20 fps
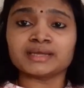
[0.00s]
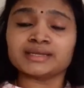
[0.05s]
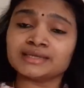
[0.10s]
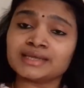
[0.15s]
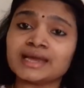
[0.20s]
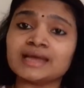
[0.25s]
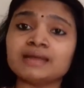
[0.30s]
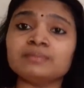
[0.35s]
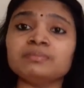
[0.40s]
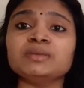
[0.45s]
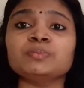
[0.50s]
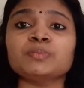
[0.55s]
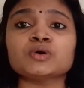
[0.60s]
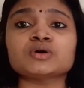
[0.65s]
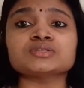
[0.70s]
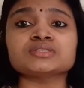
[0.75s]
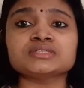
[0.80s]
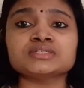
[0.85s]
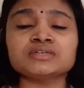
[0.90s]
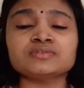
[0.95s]
It can be
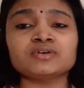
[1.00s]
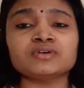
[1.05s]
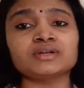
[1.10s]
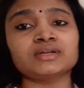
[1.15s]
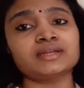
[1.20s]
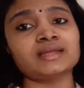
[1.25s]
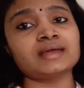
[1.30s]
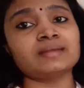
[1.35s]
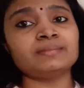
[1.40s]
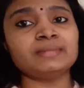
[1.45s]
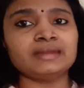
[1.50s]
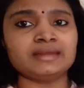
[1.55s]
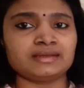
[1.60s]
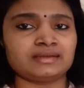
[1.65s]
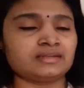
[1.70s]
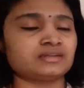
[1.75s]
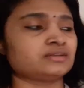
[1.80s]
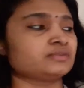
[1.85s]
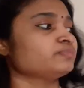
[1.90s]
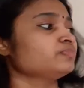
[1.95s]
positive or it can be
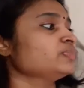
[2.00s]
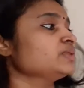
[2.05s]
negative.